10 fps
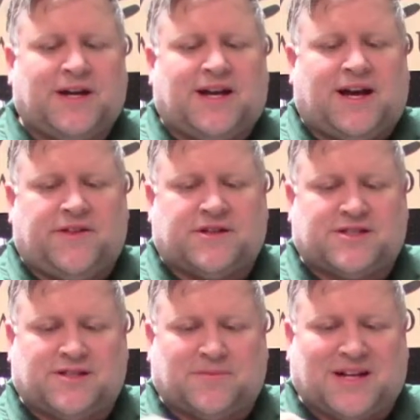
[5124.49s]
and there's
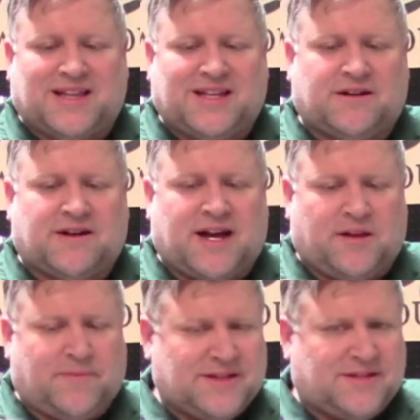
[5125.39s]
some clear
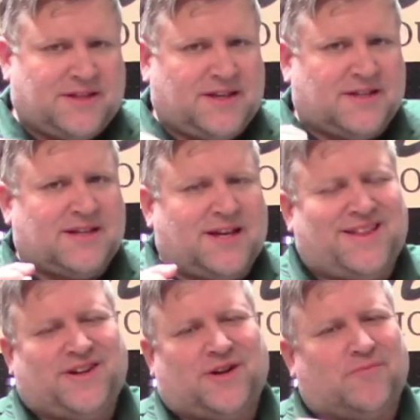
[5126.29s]
elements in this, and then
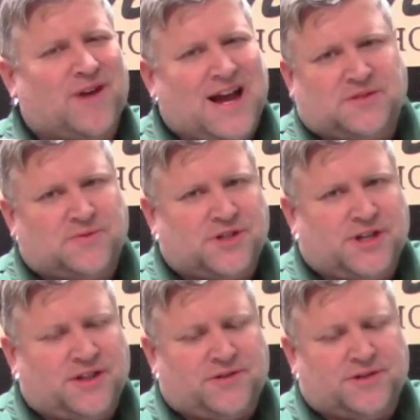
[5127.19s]
your brass will shine
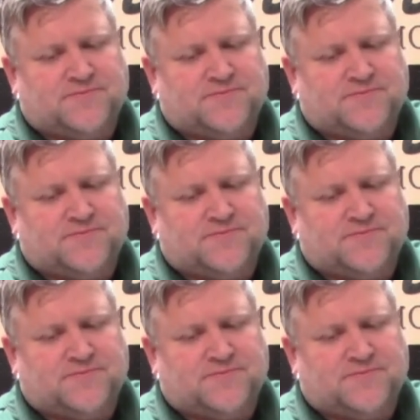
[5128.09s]
through.